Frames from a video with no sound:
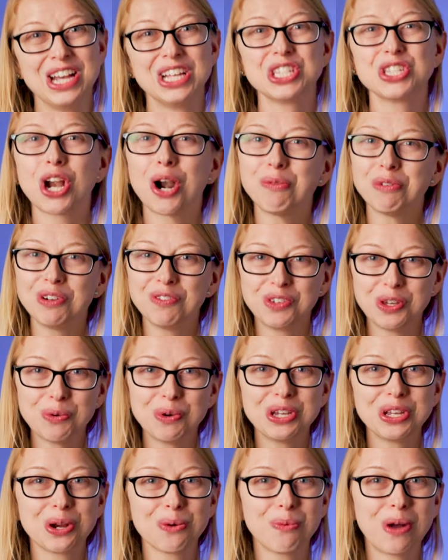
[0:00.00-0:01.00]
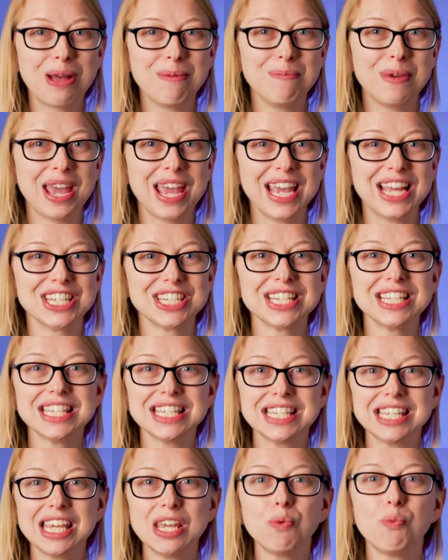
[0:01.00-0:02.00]
Start reviewing your web page and
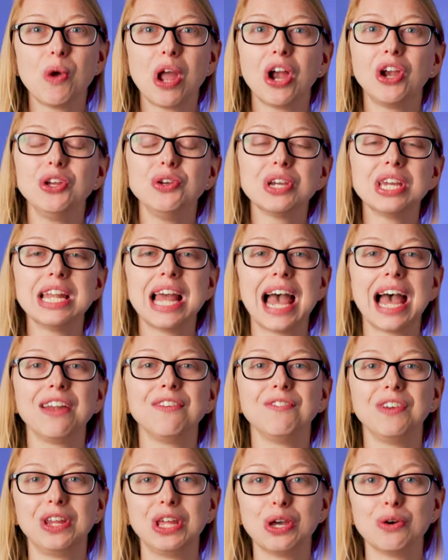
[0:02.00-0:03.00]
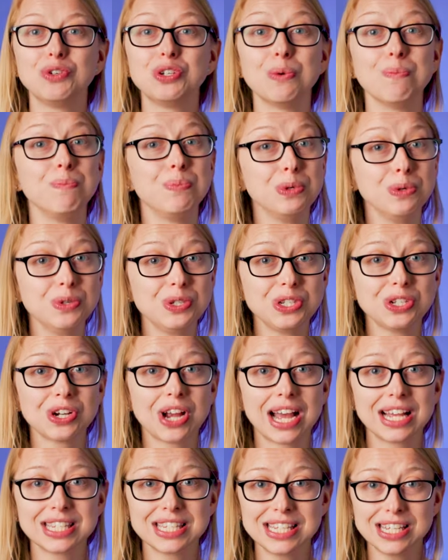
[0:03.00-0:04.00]
see where you can add video to boost
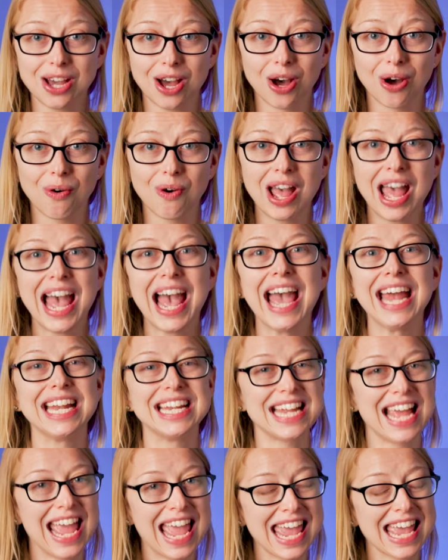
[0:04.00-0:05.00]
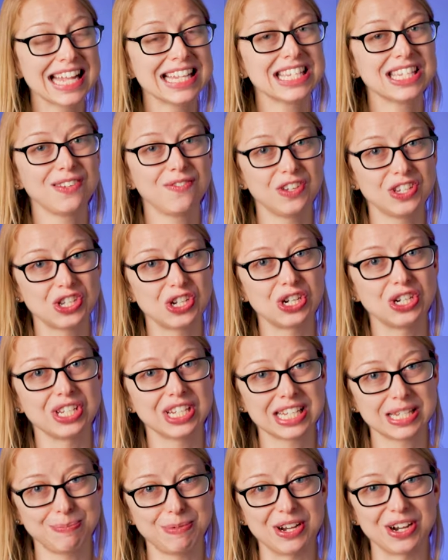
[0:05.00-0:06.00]
your SEO and enhance the visitor's
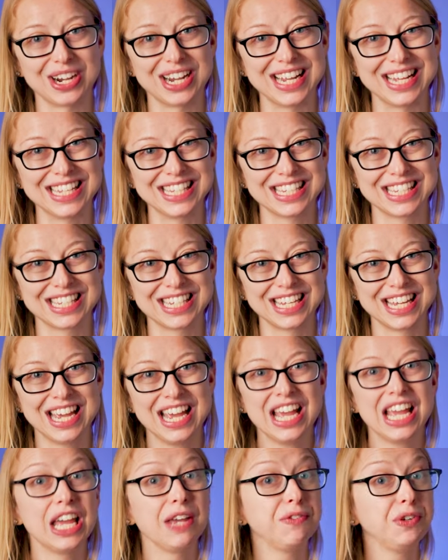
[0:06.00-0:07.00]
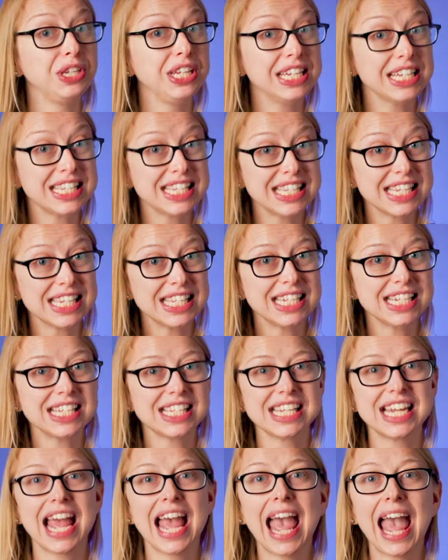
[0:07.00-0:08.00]
experience. If you need
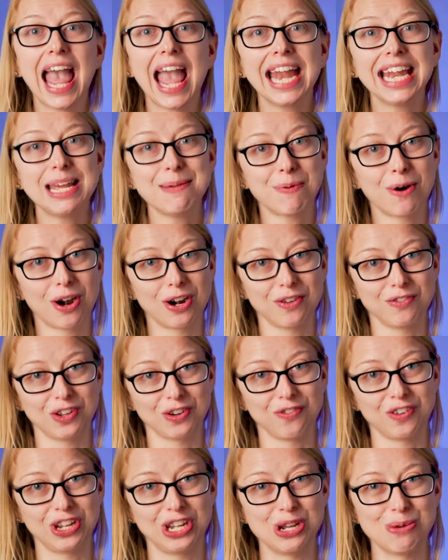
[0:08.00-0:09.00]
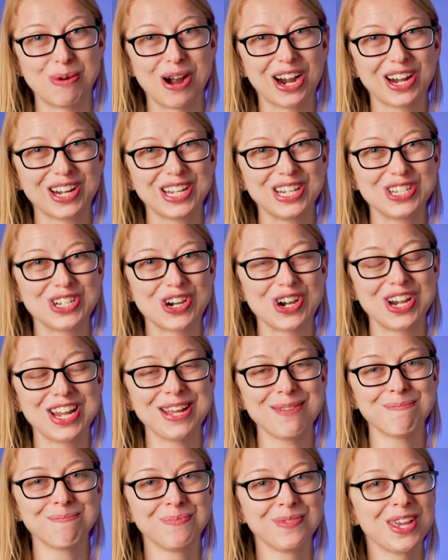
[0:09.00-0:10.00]
assistance in any part of your video marketing
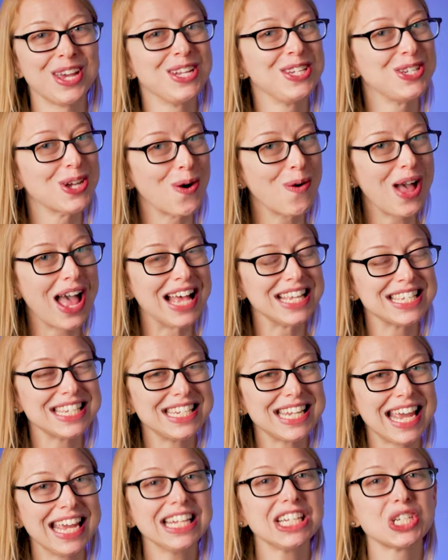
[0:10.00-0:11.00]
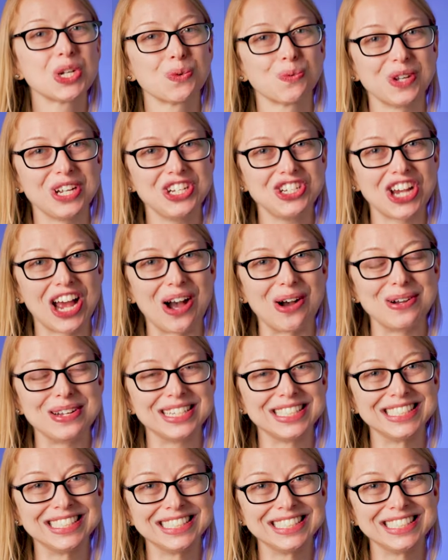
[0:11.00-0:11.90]
journey, don't hesitate to reach out.